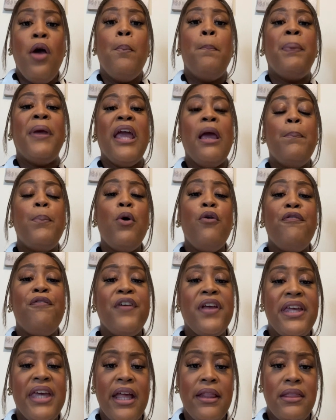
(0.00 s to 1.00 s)
People
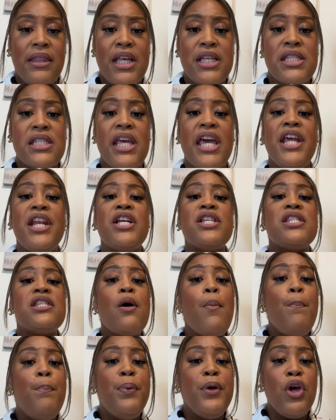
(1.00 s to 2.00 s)
forget this. It is the
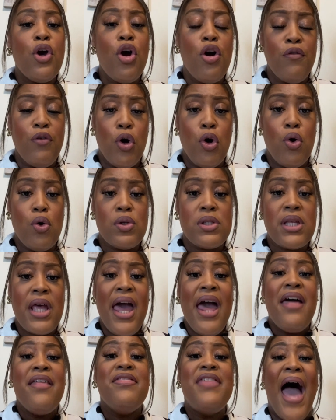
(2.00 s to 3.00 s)
bureaus
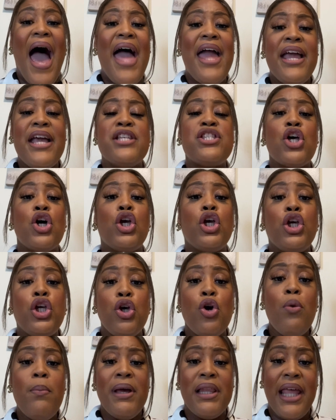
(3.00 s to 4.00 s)
that is
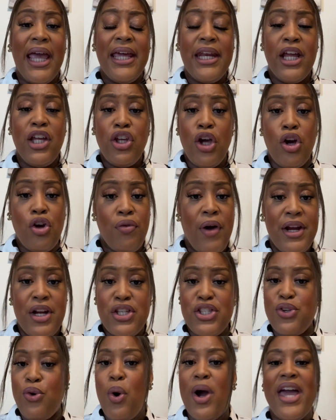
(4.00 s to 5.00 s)
accumulating your credit
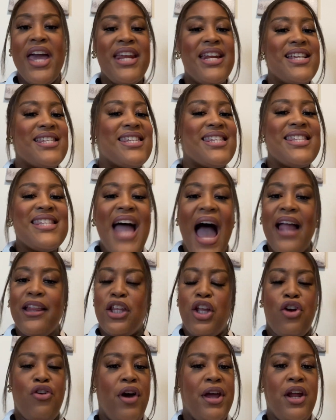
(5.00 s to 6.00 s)
score. It is not
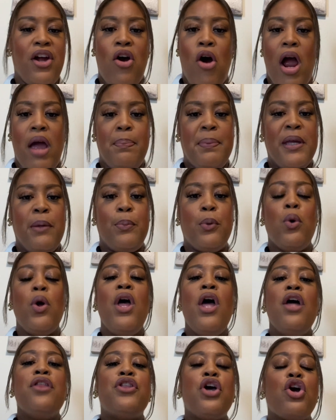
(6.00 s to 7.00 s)
the credit card people.
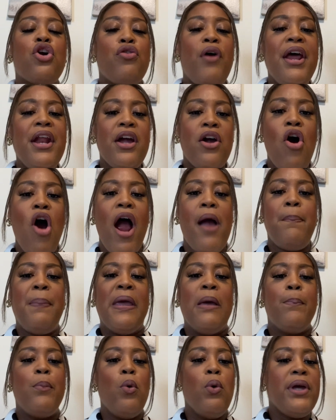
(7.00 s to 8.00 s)
The credit card
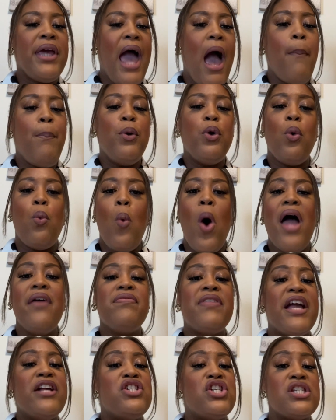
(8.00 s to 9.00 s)
people, Capital One,
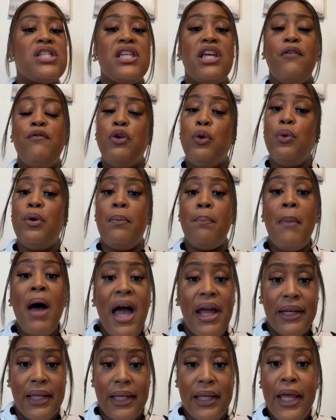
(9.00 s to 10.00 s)
they just give you the
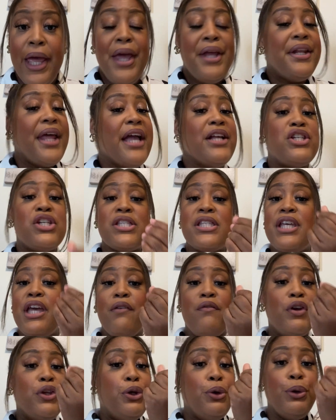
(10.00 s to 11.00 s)
money. They just
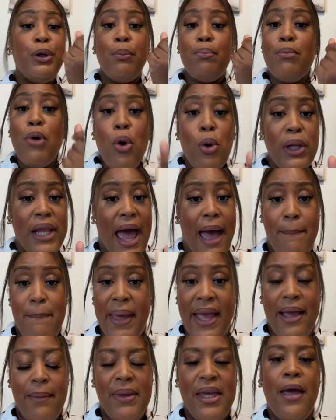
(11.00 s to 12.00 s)
giving you the moolah,
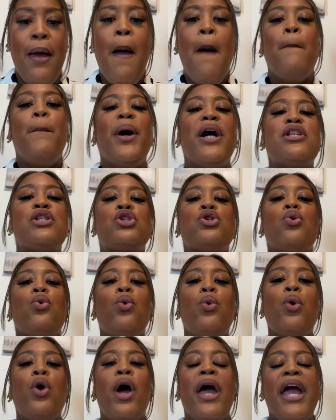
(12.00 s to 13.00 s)
baby. But
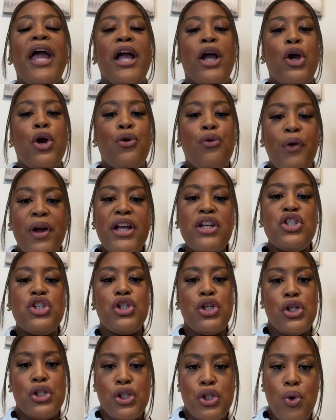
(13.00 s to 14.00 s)
to increase
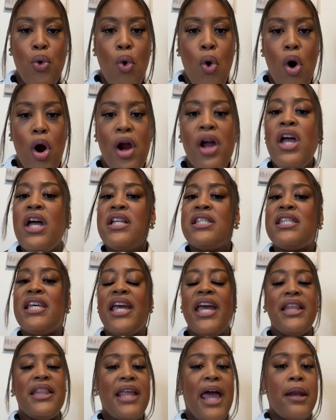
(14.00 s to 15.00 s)
your score, to
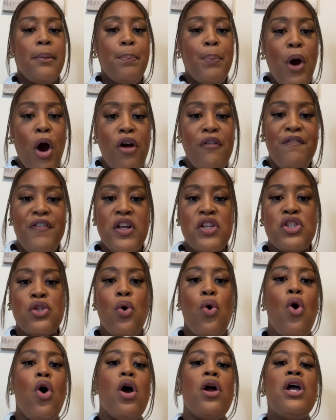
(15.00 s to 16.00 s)
get that perfect
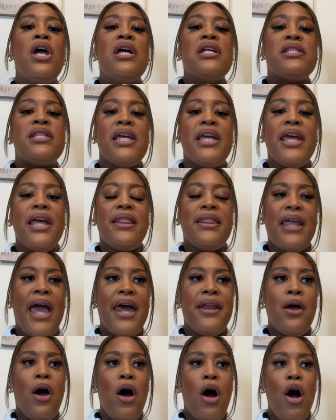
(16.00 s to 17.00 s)
score, to get
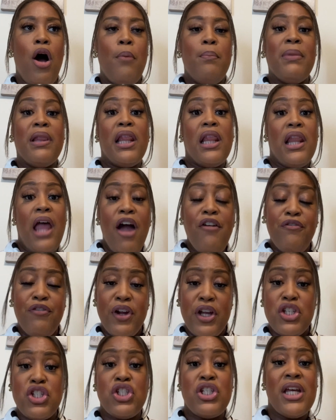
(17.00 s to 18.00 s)
that um,
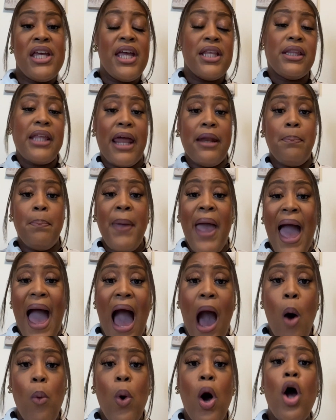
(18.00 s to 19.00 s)
leverage, to get that
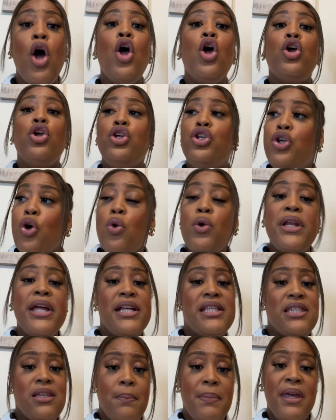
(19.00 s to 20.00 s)
power, you
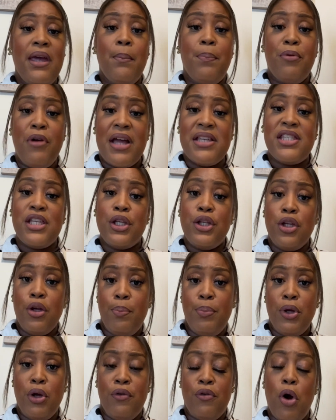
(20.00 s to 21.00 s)
need to be impressing the
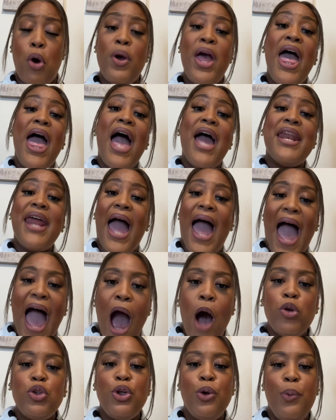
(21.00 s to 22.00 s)
bureau. And
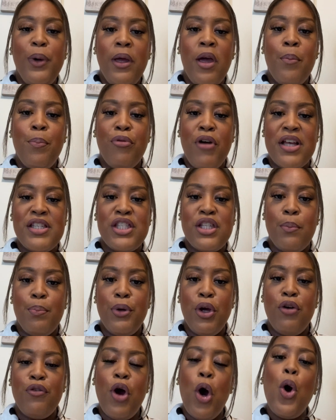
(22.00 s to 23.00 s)
how do we impress the
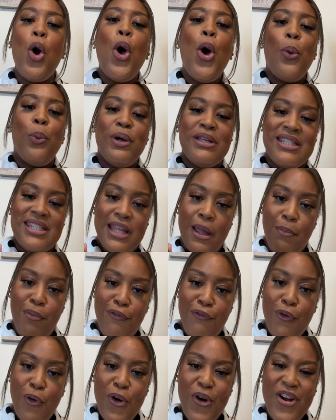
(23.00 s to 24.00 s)
bureau? With step
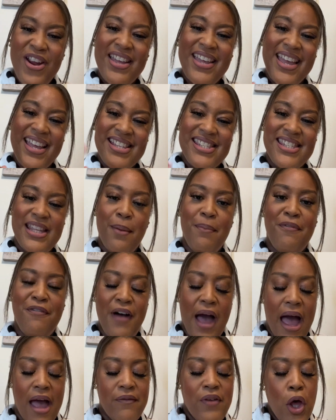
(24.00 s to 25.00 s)
four and step
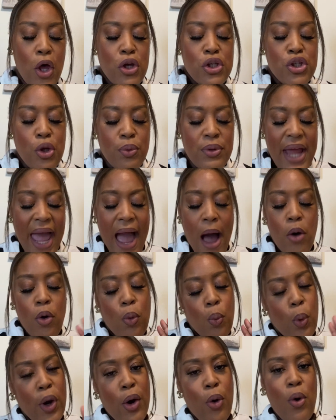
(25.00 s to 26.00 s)
five. So now
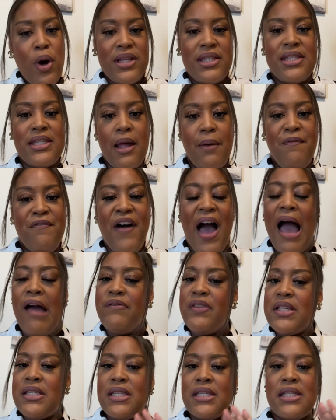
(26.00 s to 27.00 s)
we're on step five.
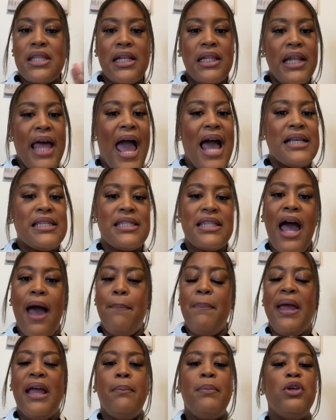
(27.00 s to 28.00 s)
This is the last stop,
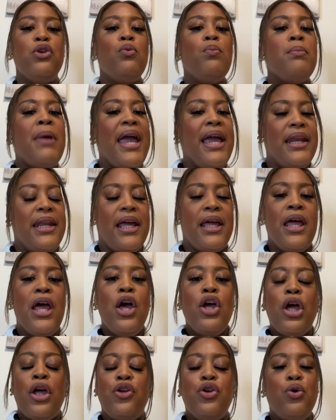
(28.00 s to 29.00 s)
baby. You made
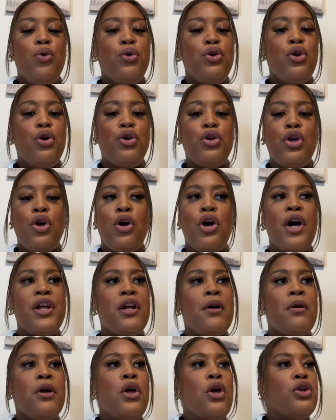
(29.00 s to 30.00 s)
it. You you you're
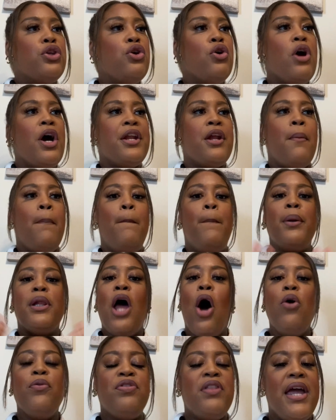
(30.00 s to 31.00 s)
gonna. You're going to
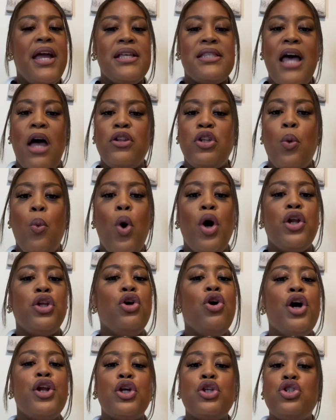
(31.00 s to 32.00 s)
blow things out the water.
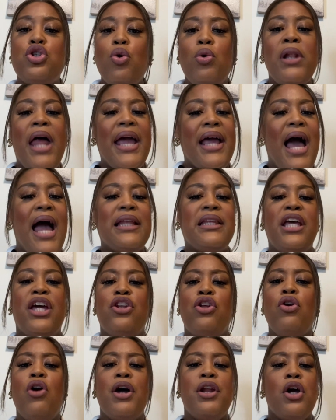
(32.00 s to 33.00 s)
You're going to do like I did.
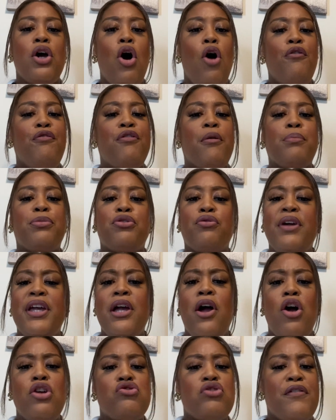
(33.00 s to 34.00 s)
You're going to go from
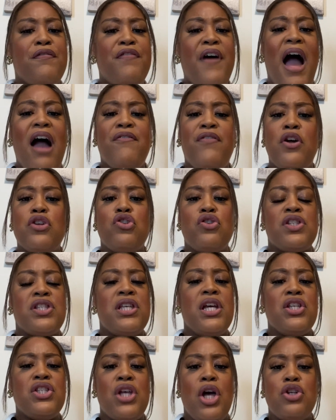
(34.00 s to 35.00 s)
300, 500,
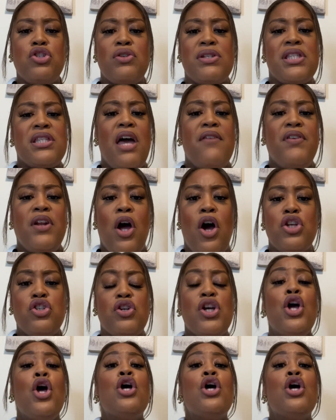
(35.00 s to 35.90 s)
600, 700